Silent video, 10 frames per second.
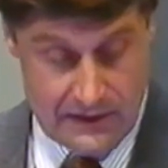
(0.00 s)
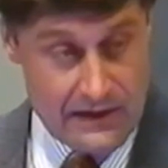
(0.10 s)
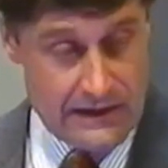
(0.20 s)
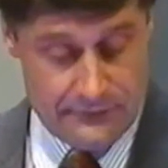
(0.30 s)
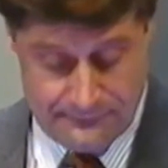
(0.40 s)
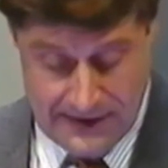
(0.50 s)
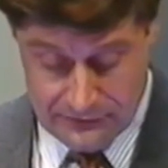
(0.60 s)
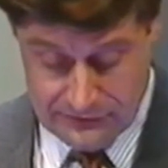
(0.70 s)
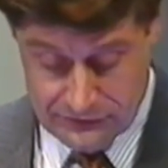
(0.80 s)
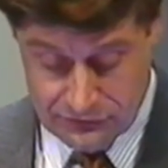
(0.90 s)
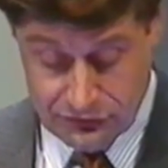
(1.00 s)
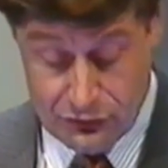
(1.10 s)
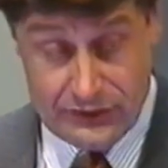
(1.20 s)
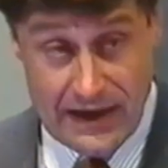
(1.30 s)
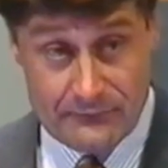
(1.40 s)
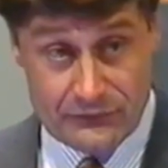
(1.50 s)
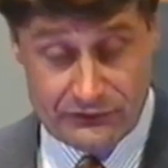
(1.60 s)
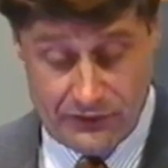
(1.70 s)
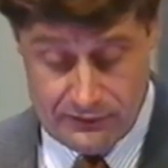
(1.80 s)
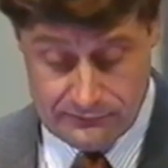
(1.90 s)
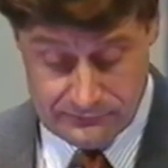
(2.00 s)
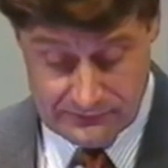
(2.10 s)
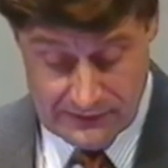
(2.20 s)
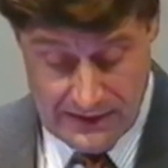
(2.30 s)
He founded 2 game reserves,